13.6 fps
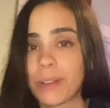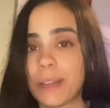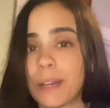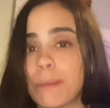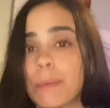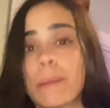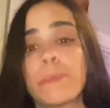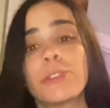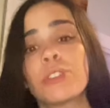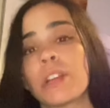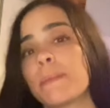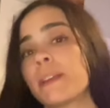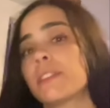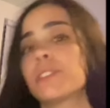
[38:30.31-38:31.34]
Uh, but I'm gonna try
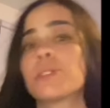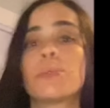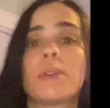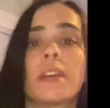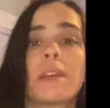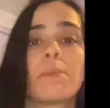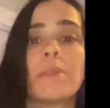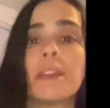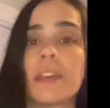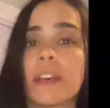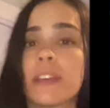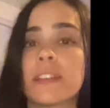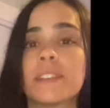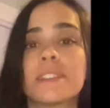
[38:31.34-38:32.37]
to make this quick
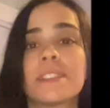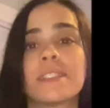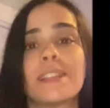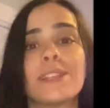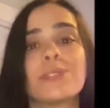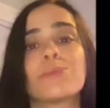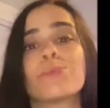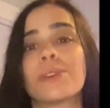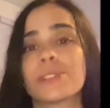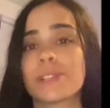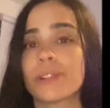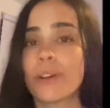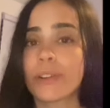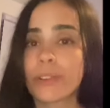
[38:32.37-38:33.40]
because this was a
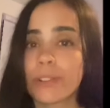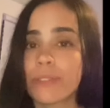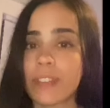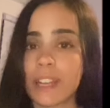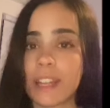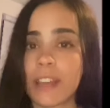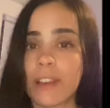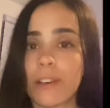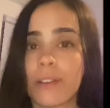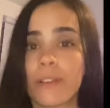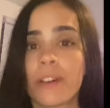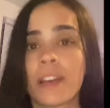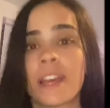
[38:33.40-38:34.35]
longer video